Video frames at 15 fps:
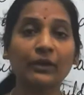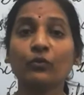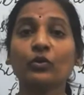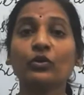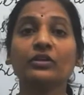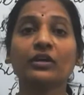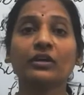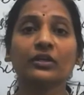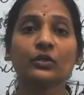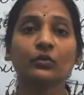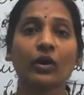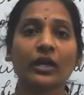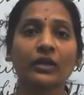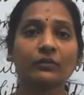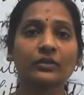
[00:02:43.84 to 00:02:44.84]

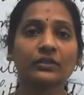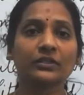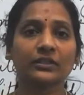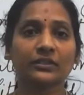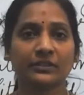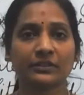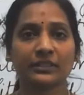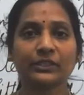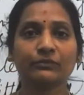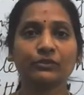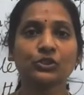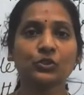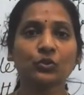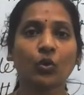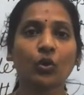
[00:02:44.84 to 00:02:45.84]
will
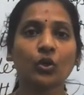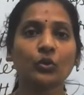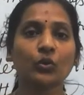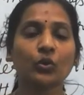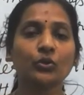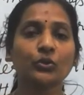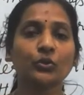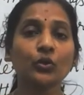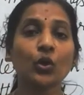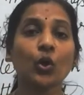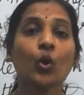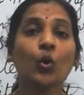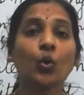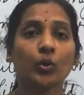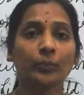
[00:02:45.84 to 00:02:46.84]
request all you all to
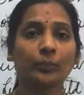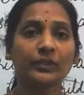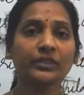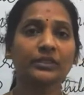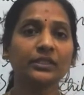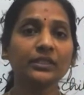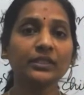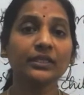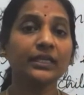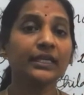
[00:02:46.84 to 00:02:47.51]
open the